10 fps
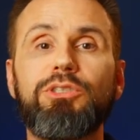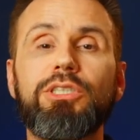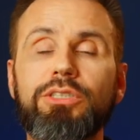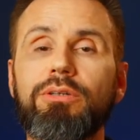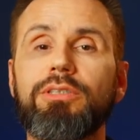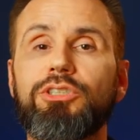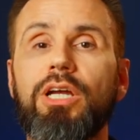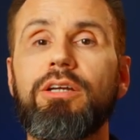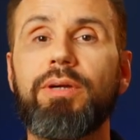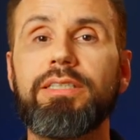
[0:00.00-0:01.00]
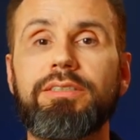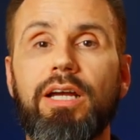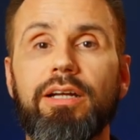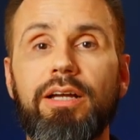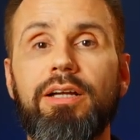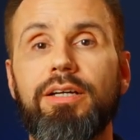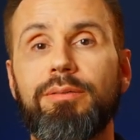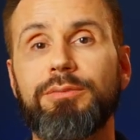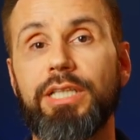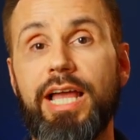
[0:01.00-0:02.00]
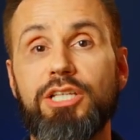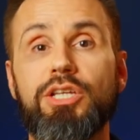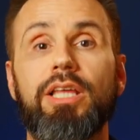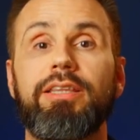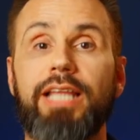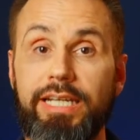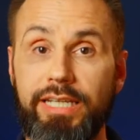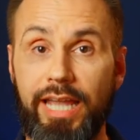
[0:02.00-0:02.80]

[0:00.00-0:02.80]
just go to john gress dot com slash lighting